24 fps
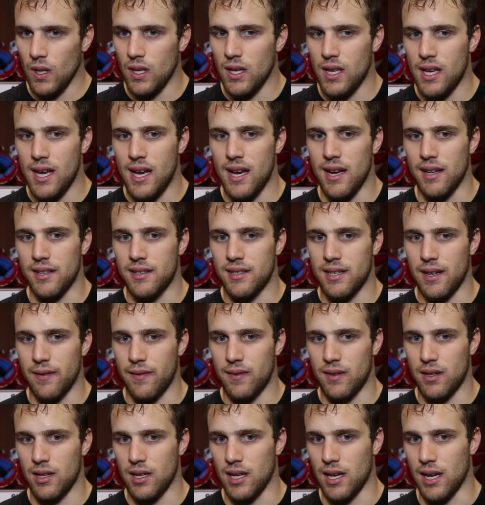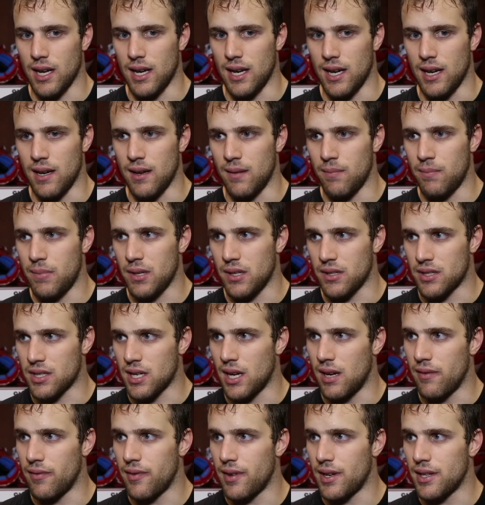Yeah, it's definitely uh, builds
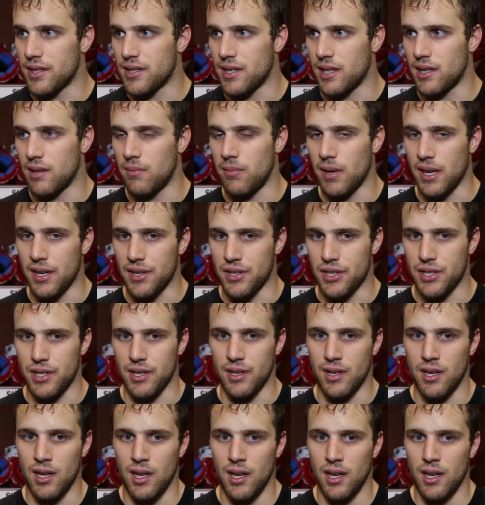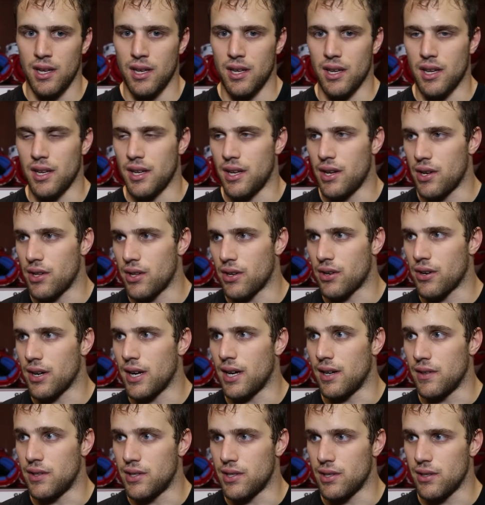confidence on the bench, and you can hear the
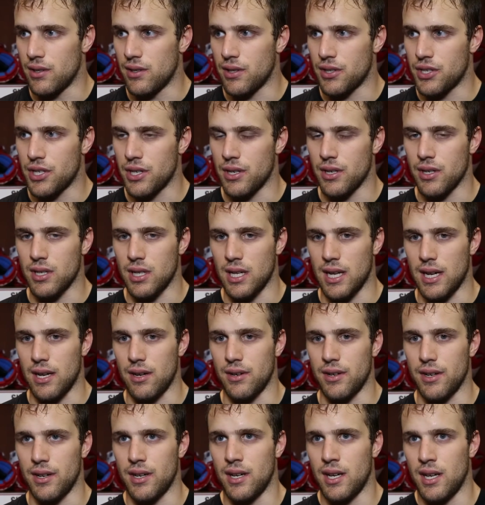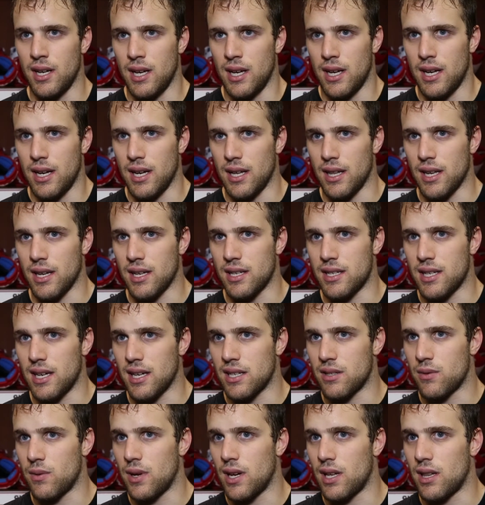crowd too. cheering loud, and I think it
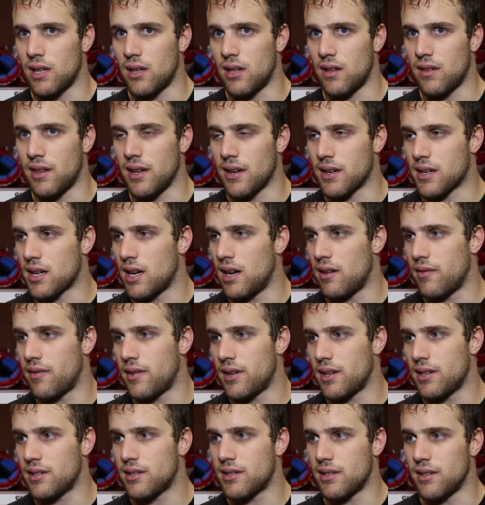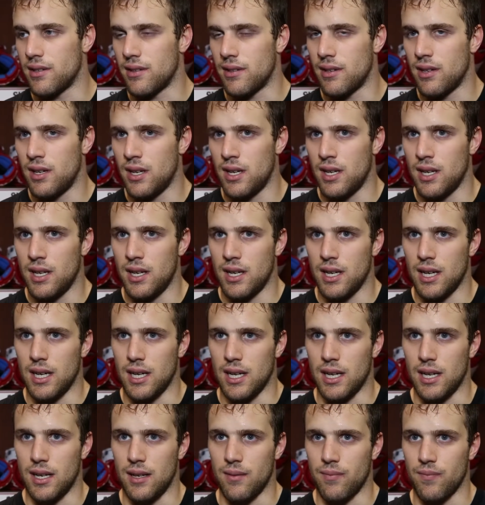takes away a little of their confidence. And
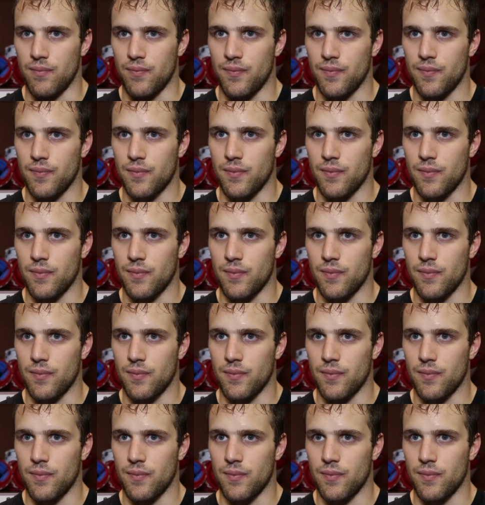um,